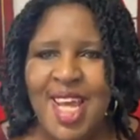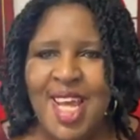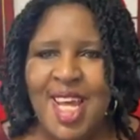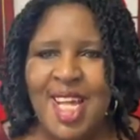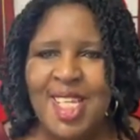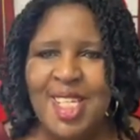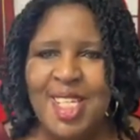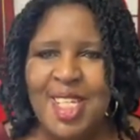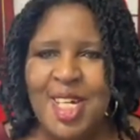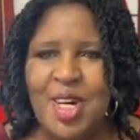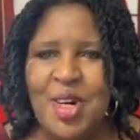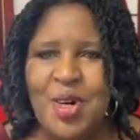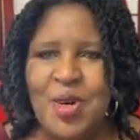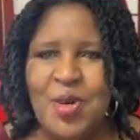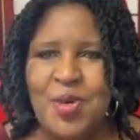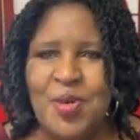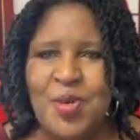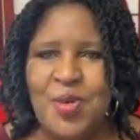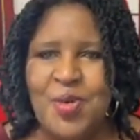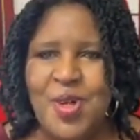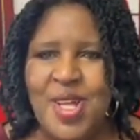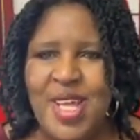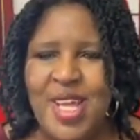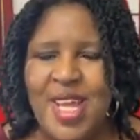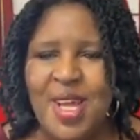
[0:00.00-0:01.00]

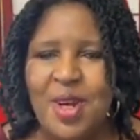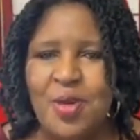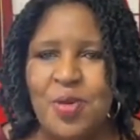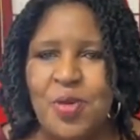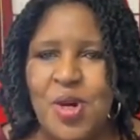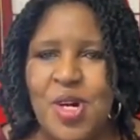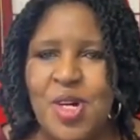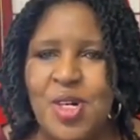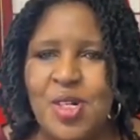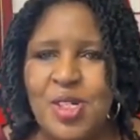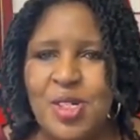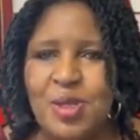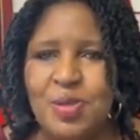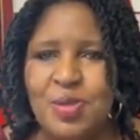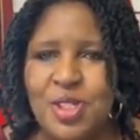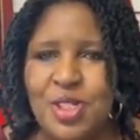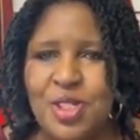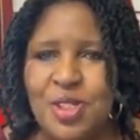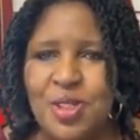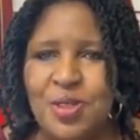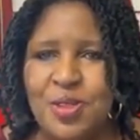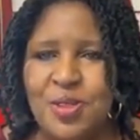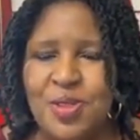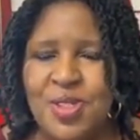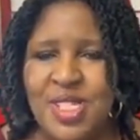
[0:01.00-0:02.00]
Hello and welcome
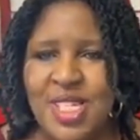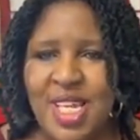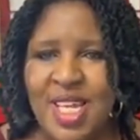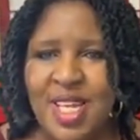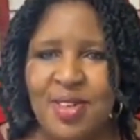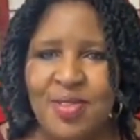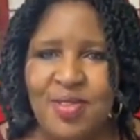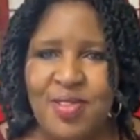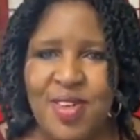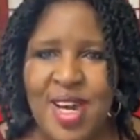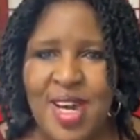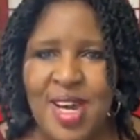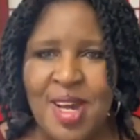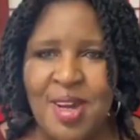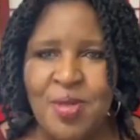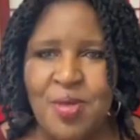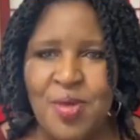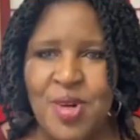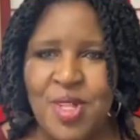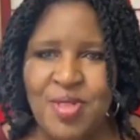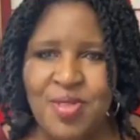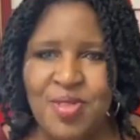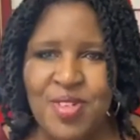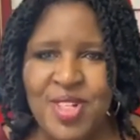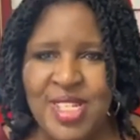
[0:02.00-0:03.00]
to Take Five
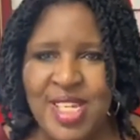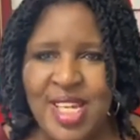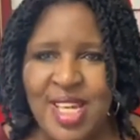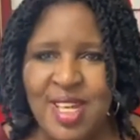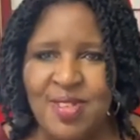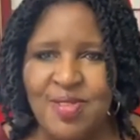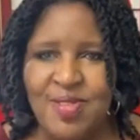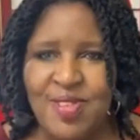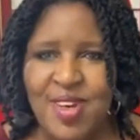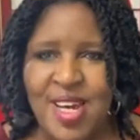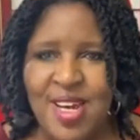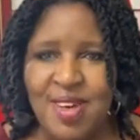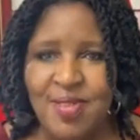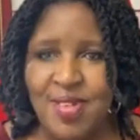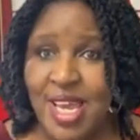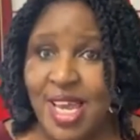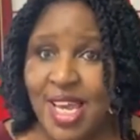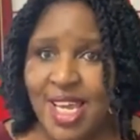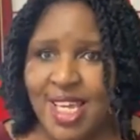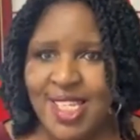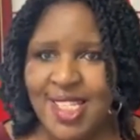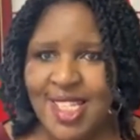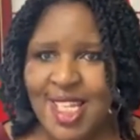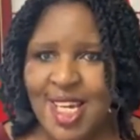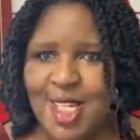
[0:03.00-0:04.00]
with Fanae Five.
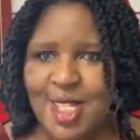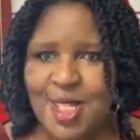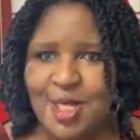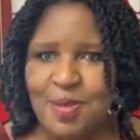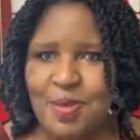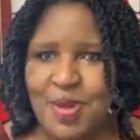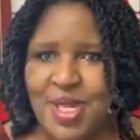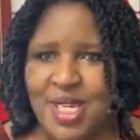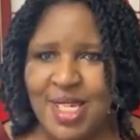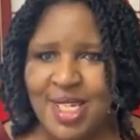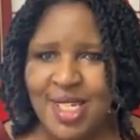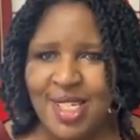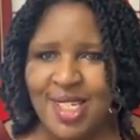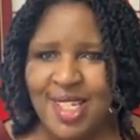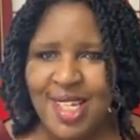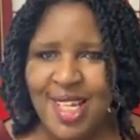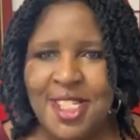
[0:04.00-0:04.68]
Hey, that's me.